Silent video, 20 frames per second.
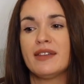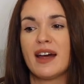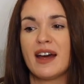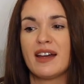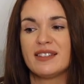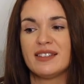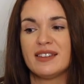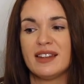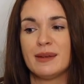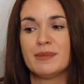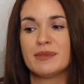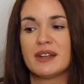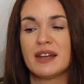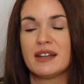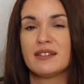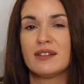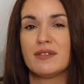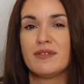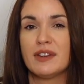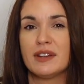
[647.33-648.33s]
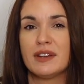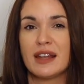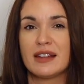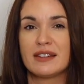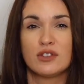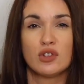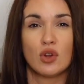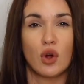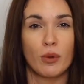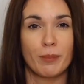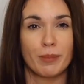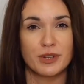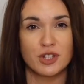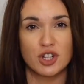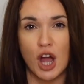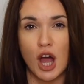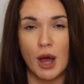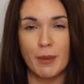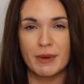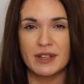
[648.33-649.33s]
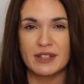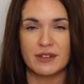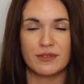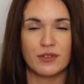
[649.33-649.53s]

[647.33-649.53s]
that seems like something that's not pajamas.